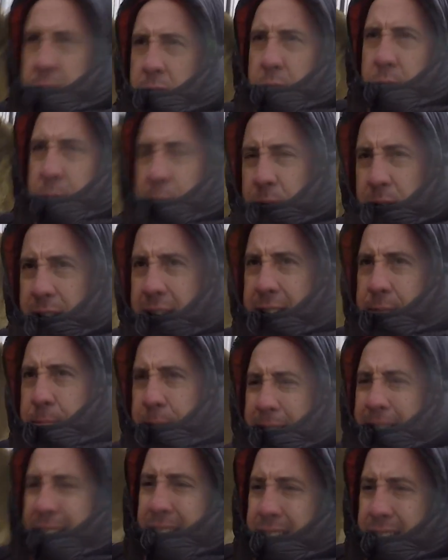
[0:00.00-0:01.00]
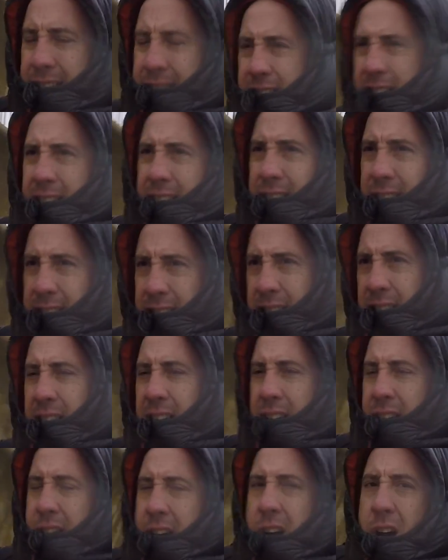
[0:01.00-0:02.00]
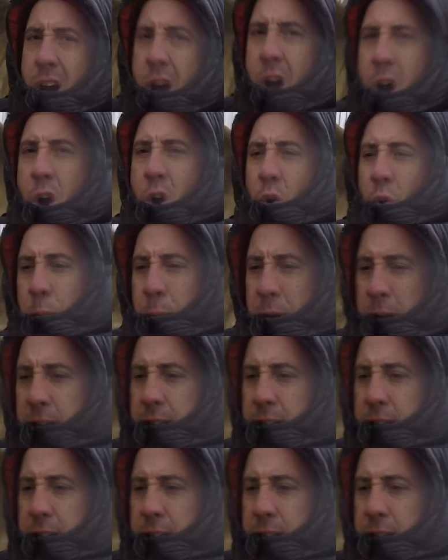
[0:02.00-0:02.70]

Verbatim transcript: when we get back home